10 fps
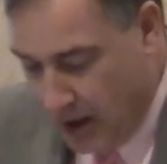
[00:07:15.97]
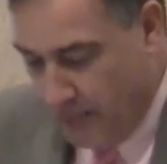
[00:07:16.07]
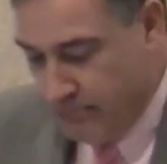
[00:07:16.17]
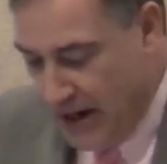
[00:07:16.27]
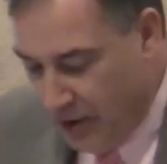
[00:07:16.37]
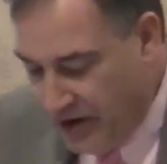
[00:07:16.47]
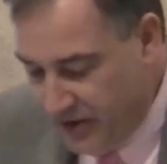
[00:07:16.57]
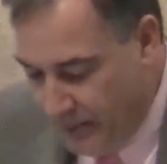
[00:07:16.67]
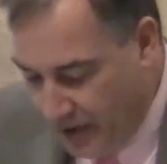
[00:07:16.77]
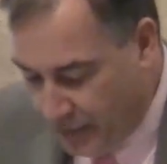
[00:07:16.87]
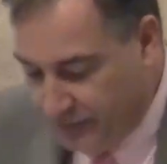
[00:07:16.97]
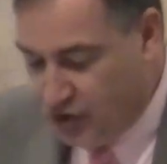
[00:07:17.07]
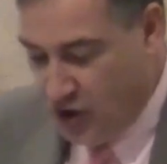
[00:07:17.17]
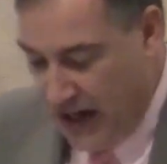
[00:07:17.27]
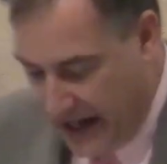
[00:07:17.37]
Mary the mother of
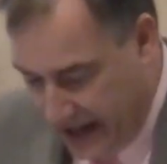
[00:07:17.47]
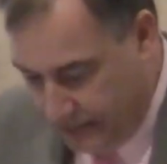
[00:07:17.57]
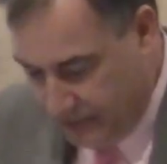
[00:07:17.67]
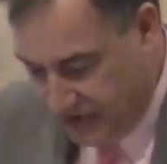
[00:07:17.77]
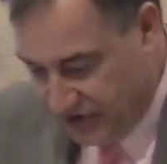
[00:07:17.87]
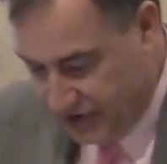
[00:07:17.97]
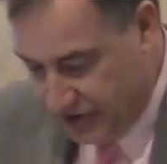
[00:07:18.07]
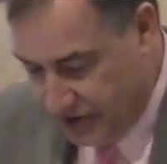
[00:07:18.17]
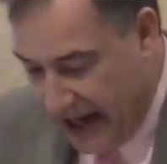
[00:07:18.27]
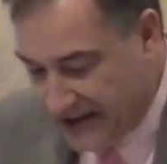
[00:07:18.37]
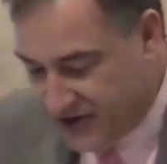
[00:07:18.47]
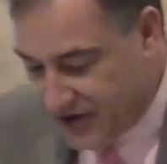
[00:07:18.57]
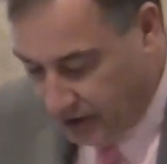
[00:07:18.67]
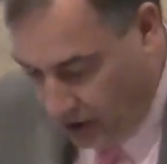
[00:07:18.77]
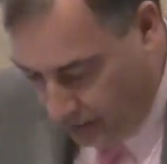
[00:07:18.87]
James, and
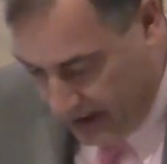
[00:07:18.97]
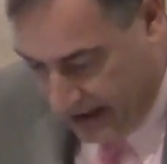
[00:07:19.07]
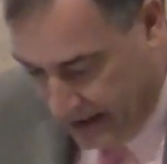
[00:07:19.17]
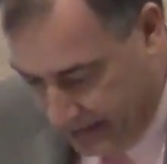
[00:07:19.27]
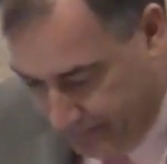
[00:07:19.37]
Salome